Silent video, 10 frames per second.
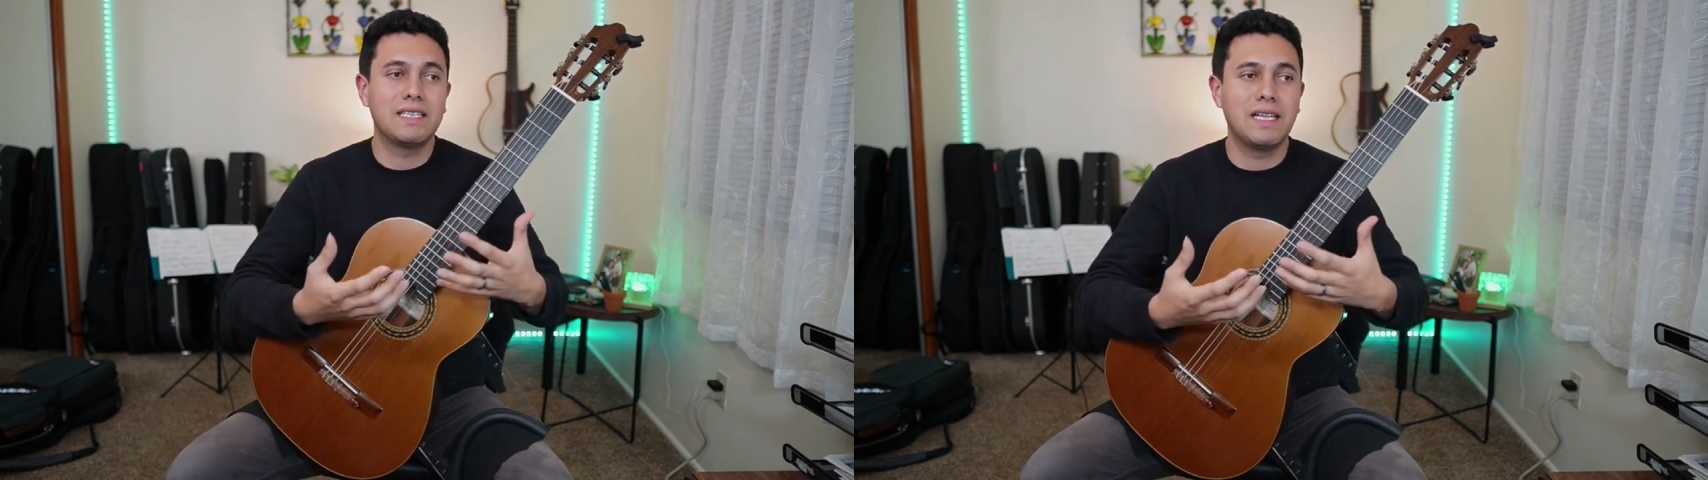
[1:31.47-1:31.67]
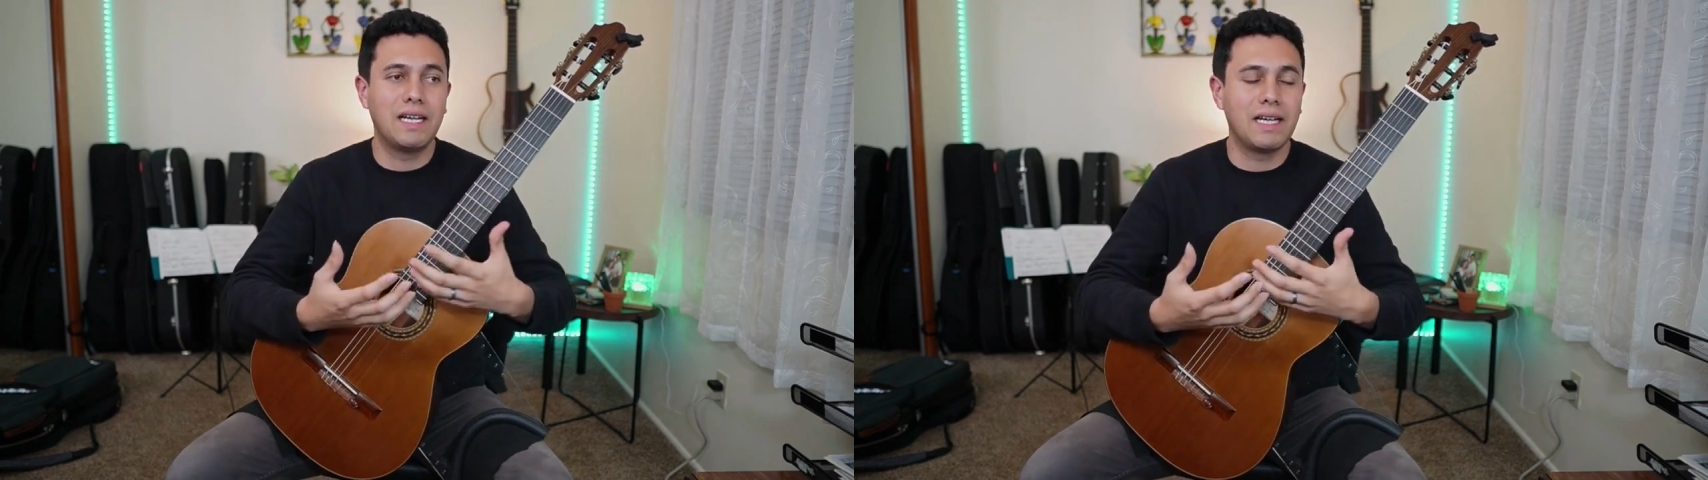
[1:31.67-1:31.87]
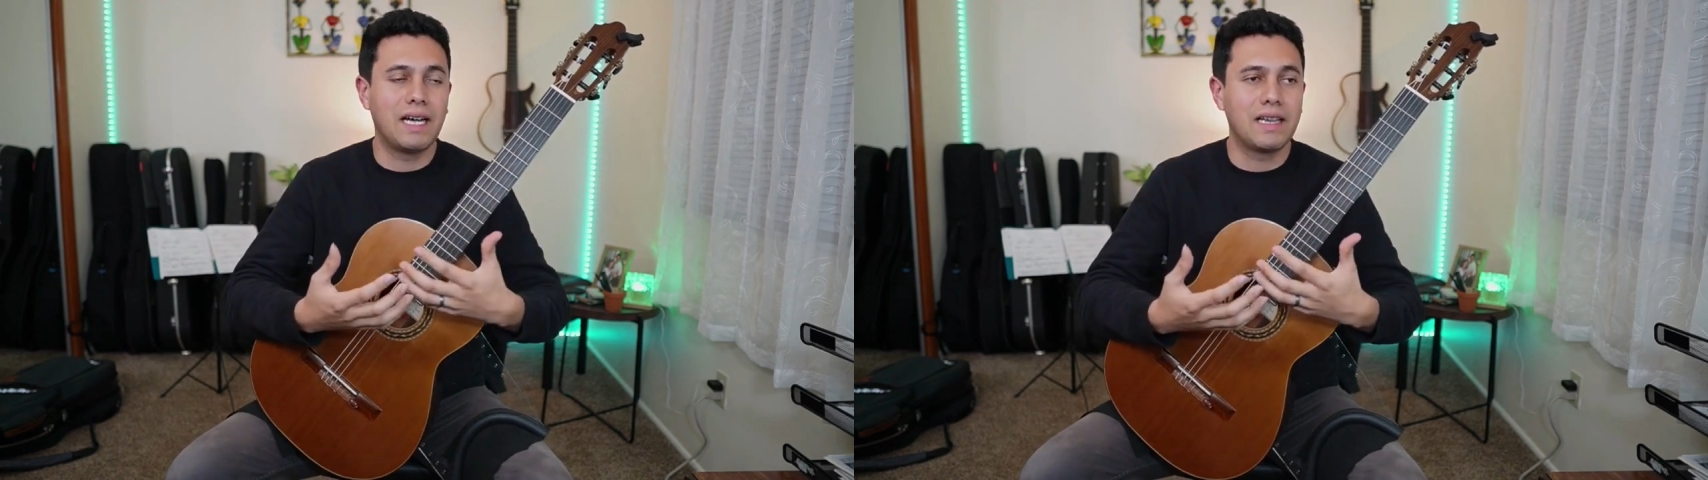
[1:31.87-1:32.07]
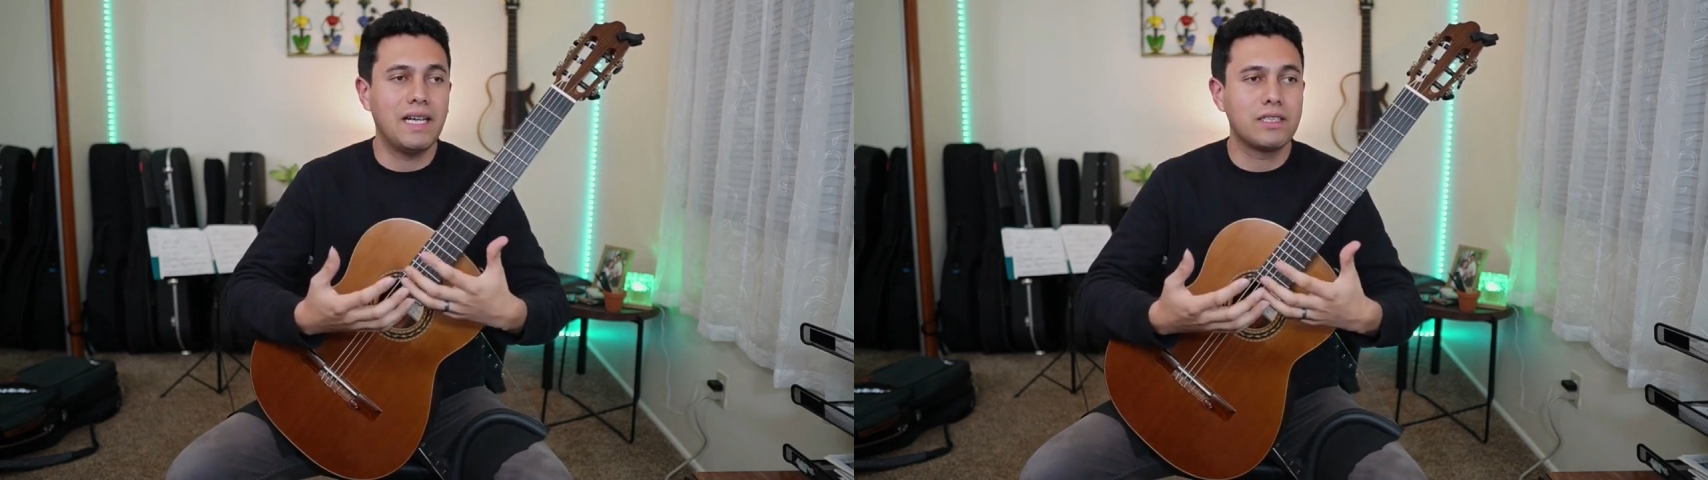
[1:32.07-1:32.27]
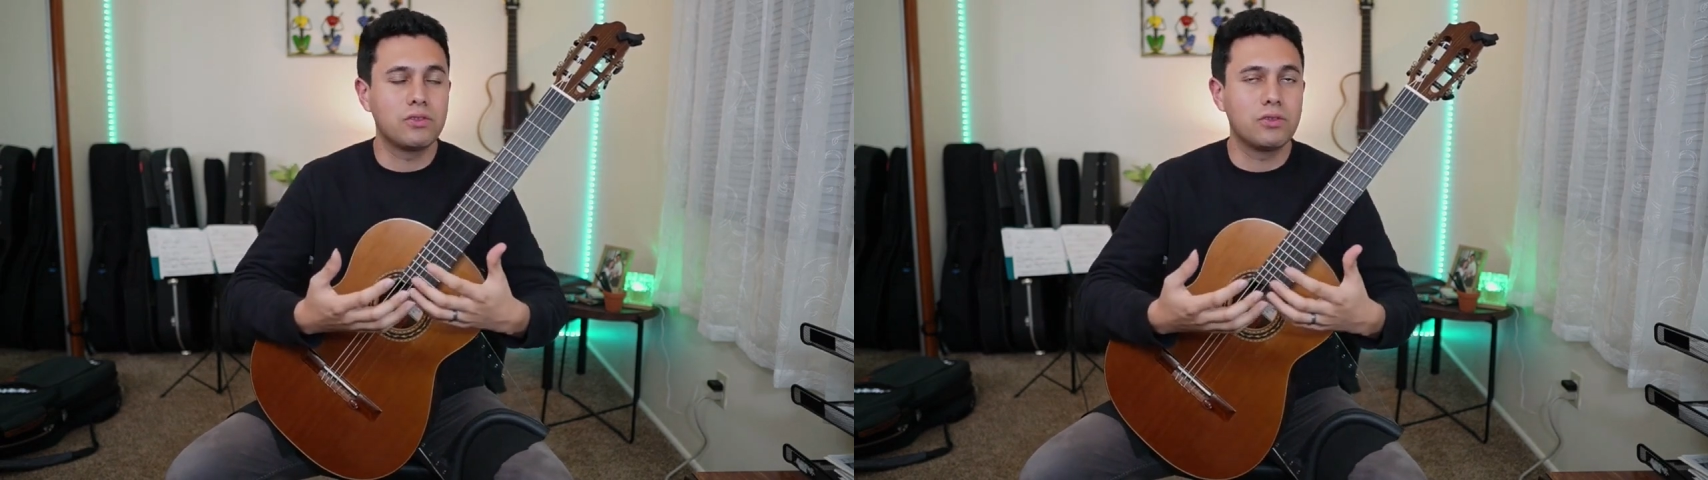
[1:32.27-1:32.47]
I like
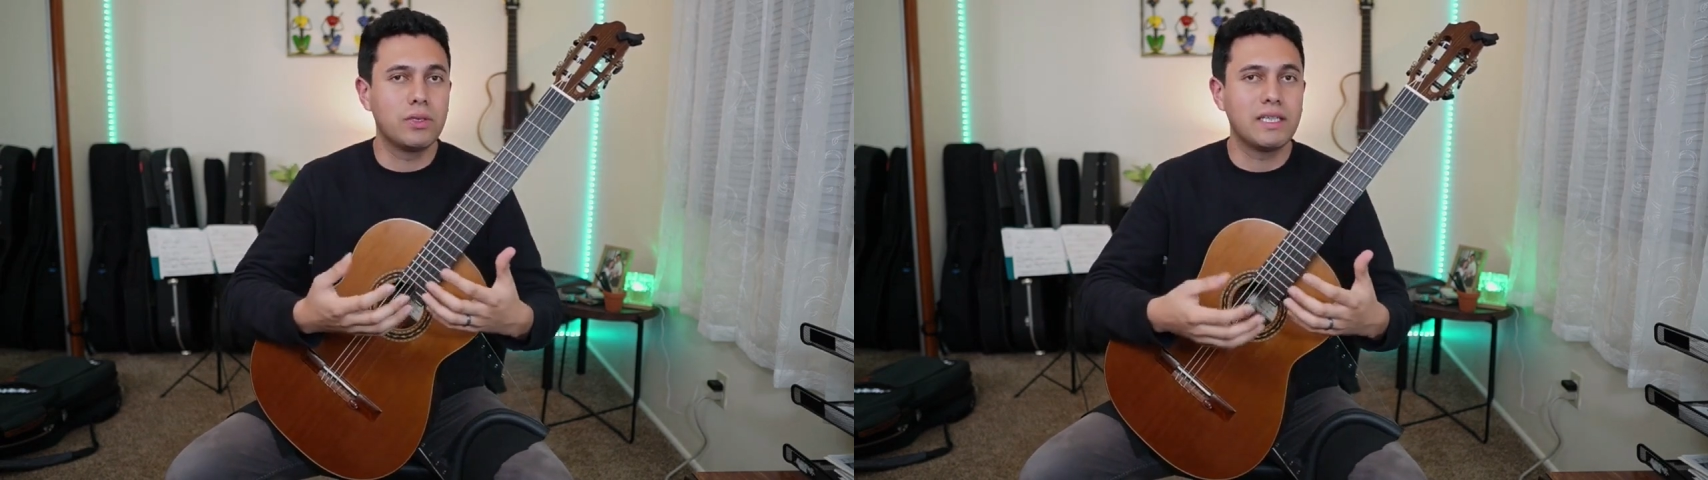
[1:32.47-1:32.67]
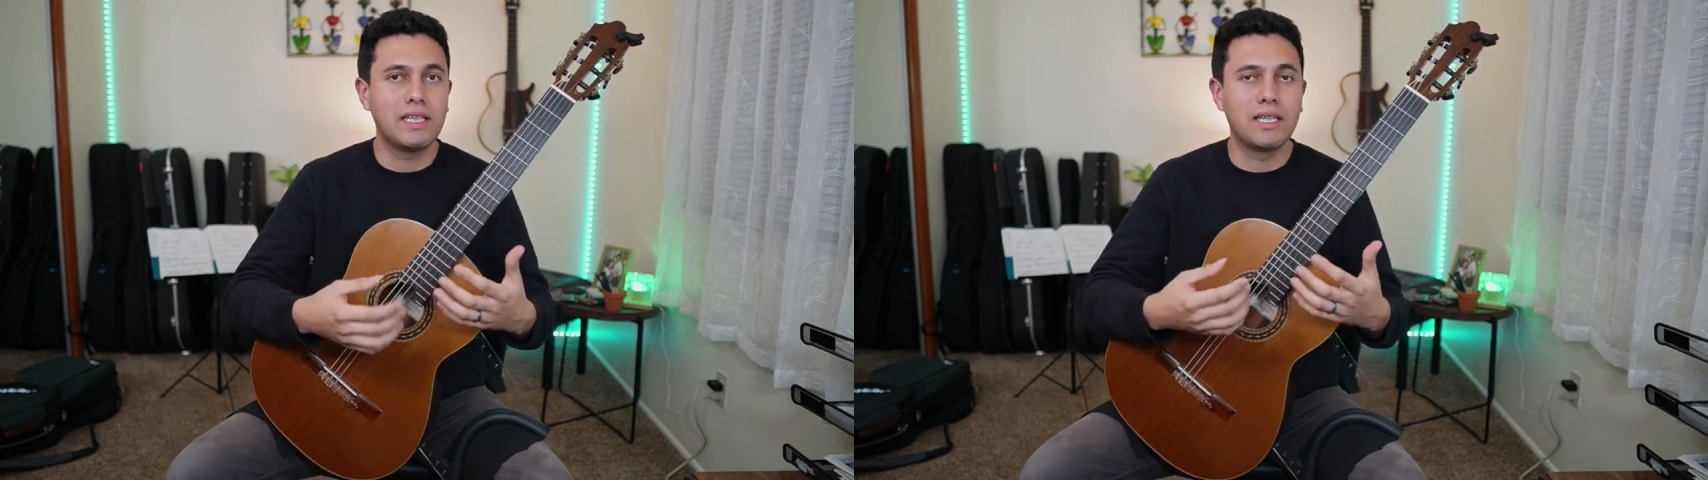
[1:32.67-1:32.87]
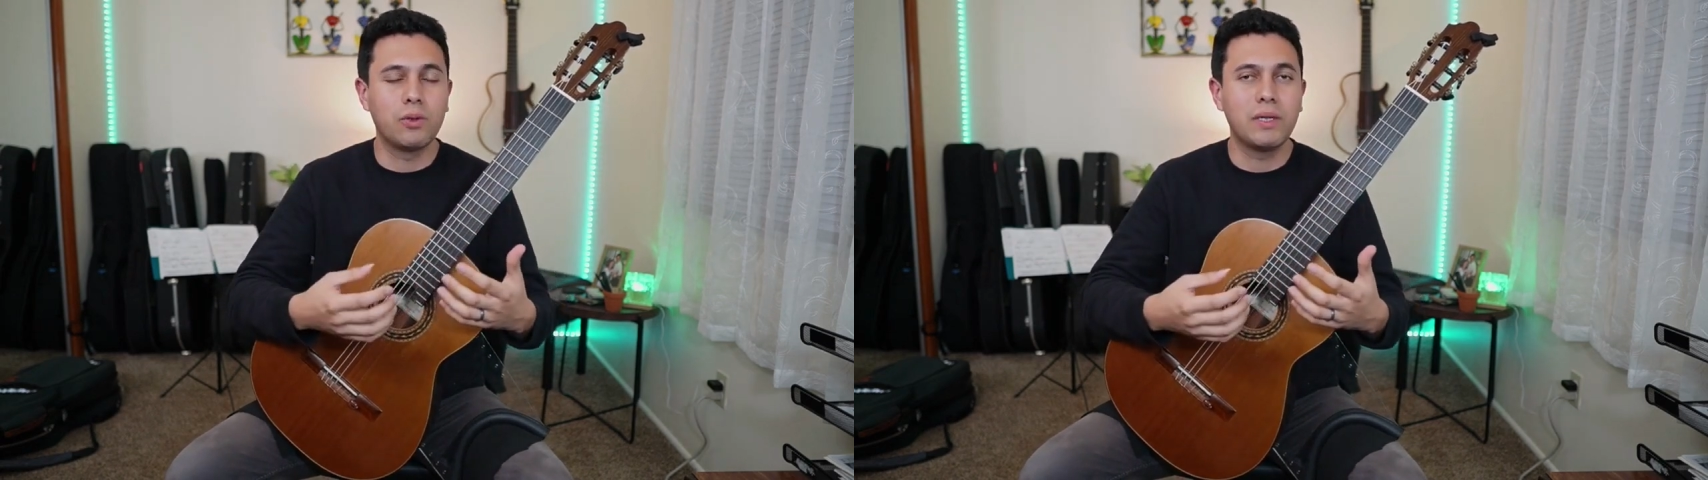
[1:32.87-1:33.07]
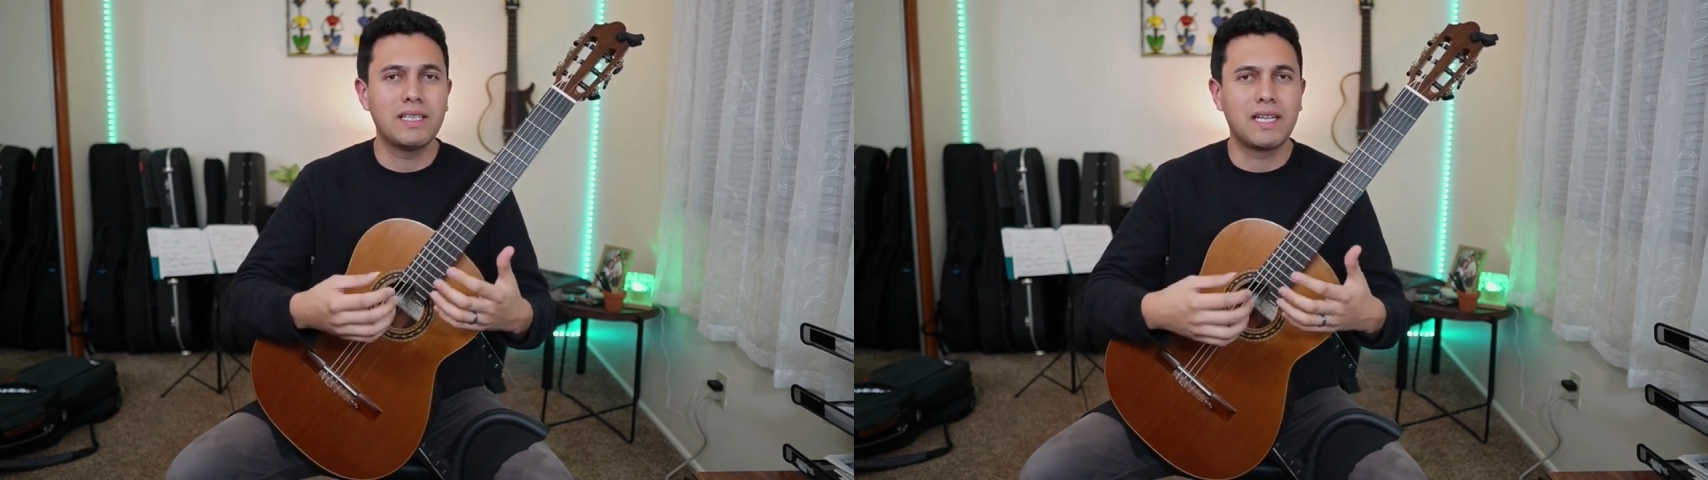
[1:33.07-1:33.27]
to do it in a way that